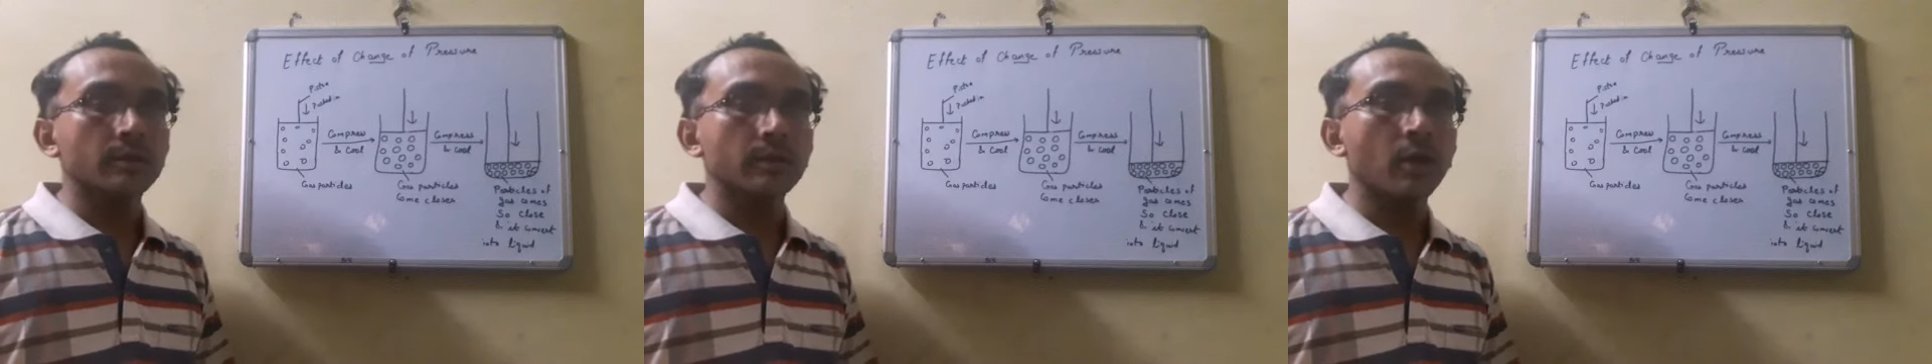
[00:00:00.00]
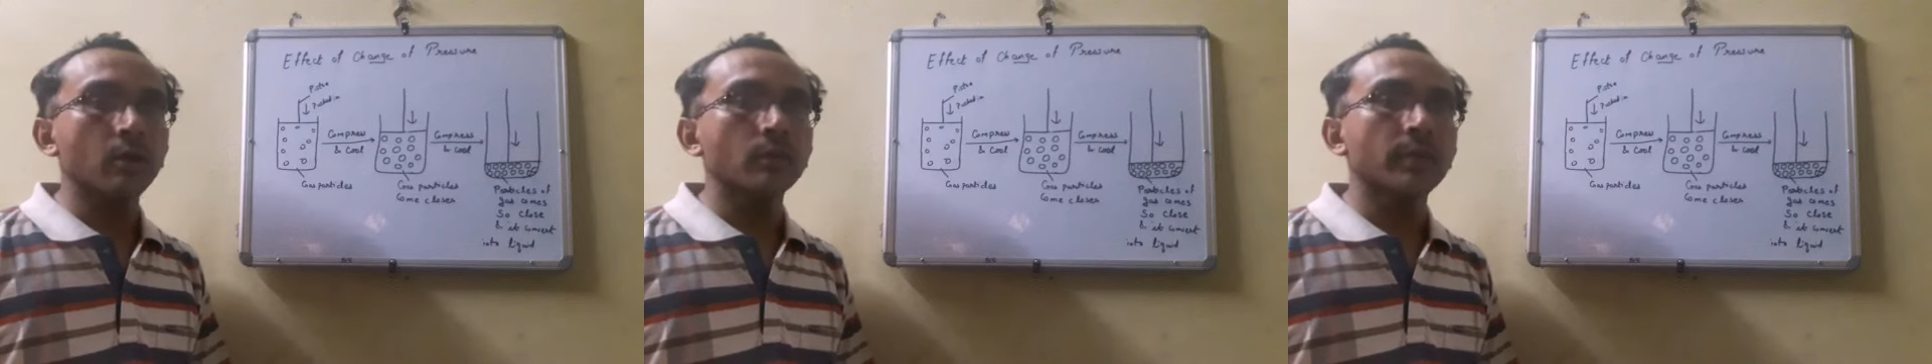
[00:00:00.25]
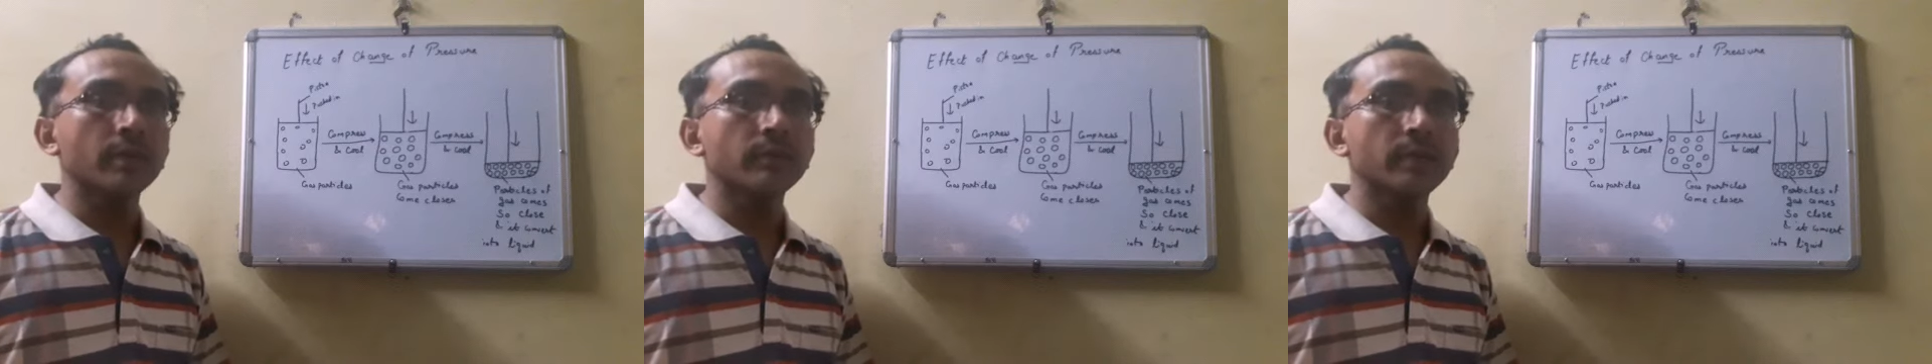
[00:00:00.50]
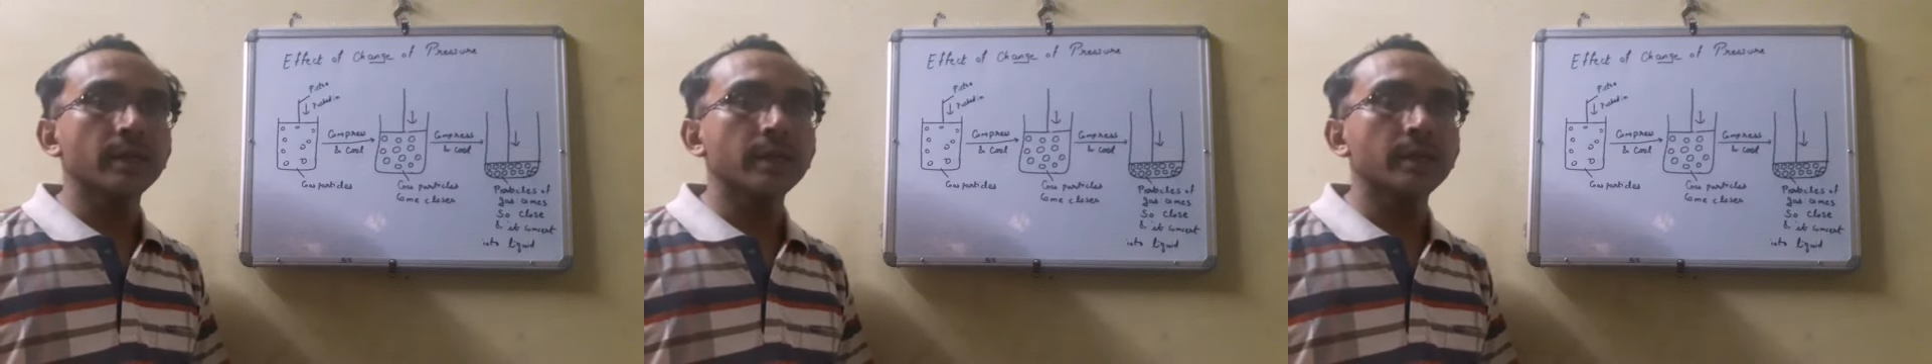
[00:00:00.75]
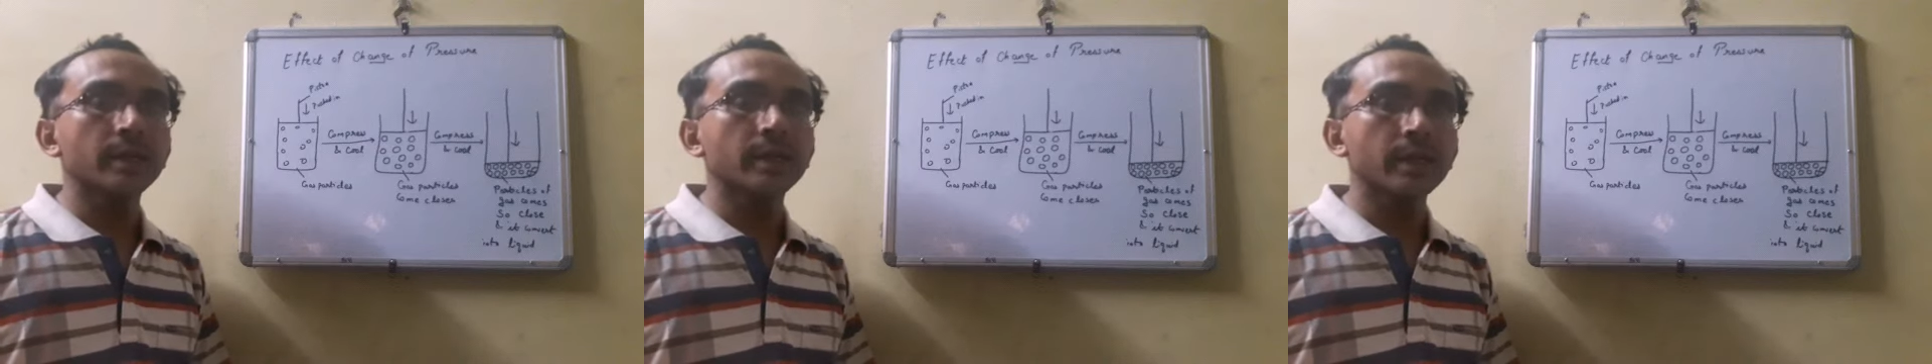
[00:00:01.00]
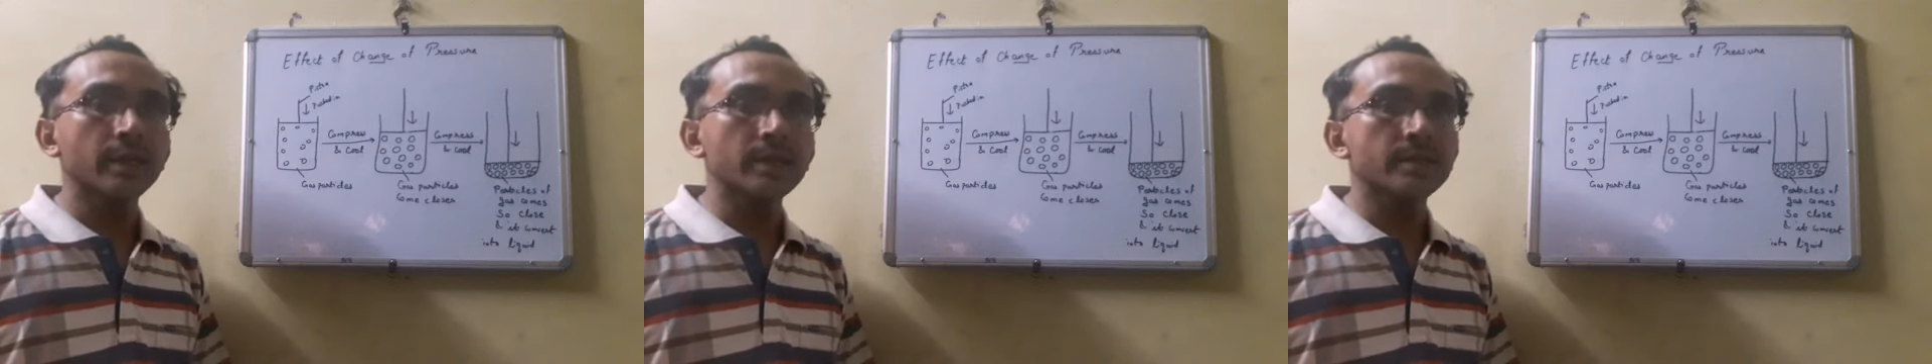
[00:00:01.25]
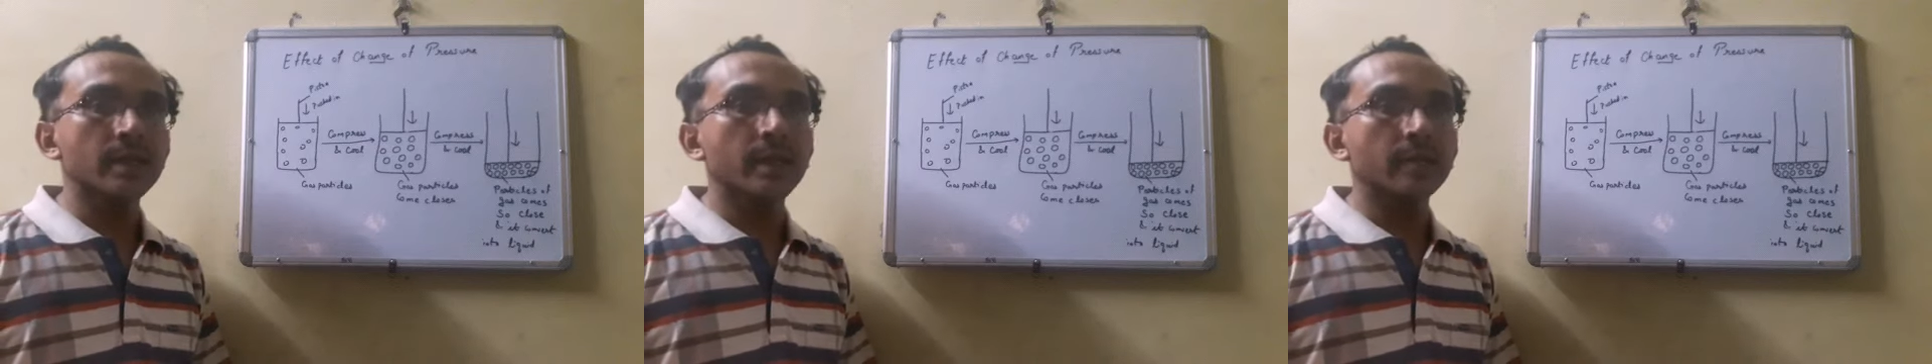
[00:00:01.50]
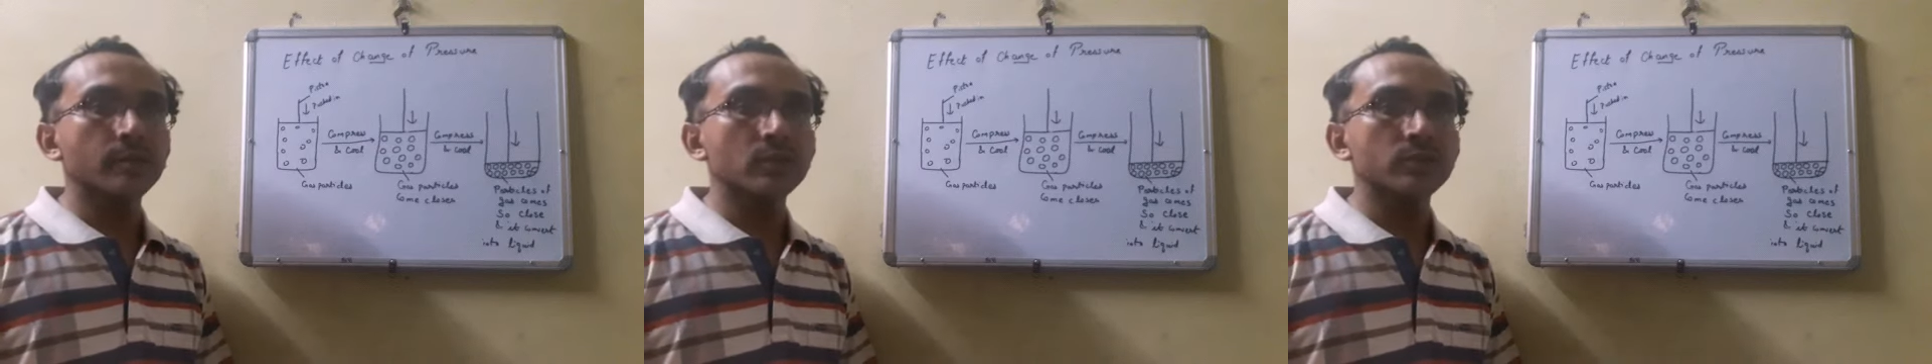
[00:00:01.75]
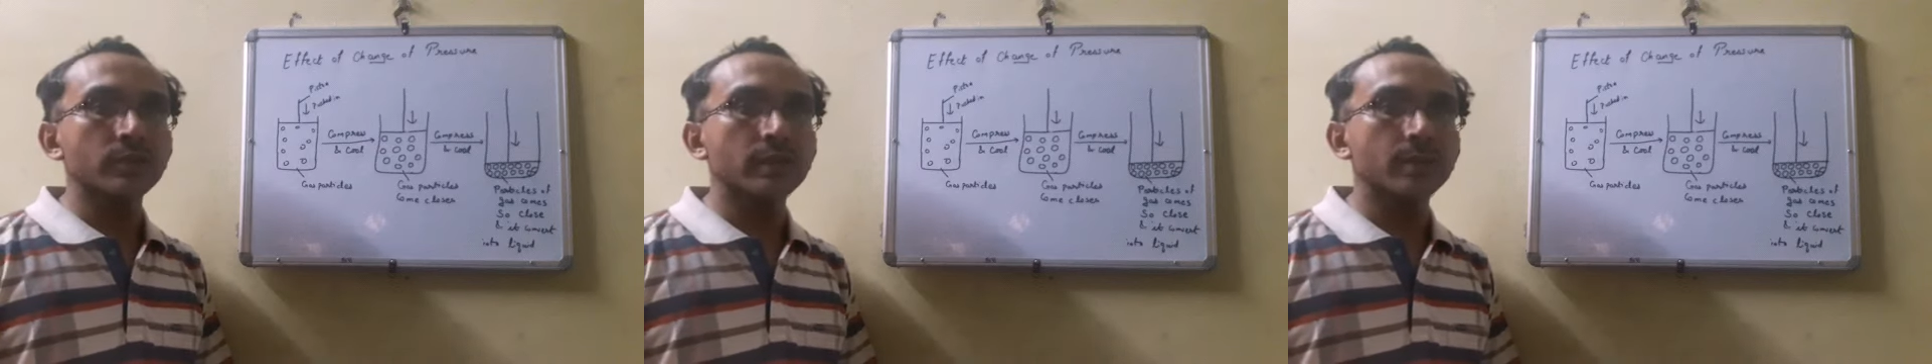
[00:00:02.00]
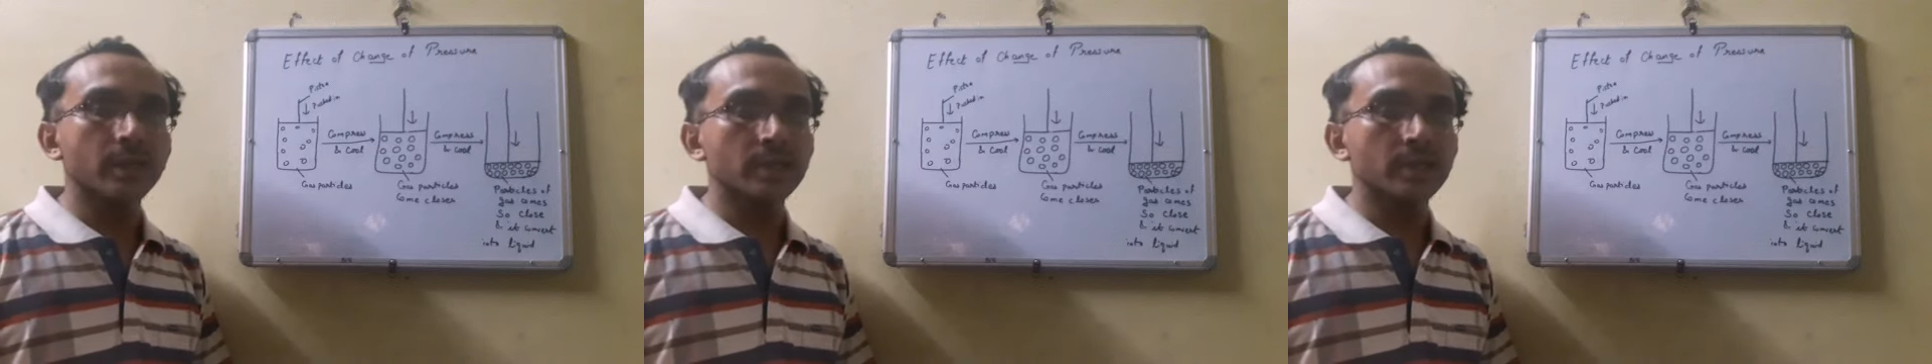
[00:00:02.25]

Now when we decrease the atmospheric